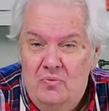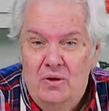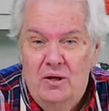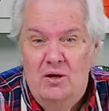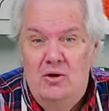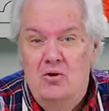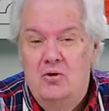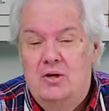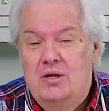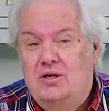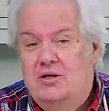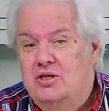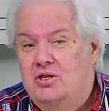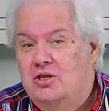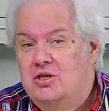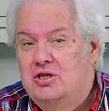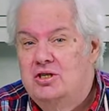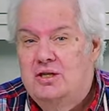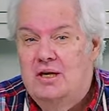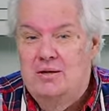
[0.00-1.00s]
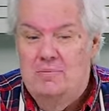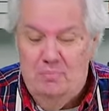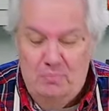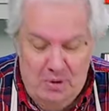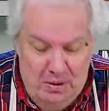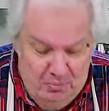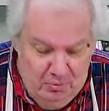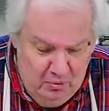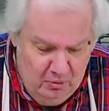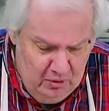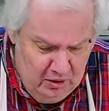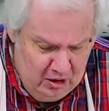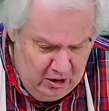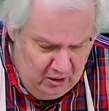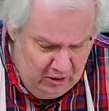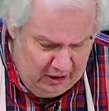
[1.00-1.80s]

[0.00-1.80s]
You can just, and people will go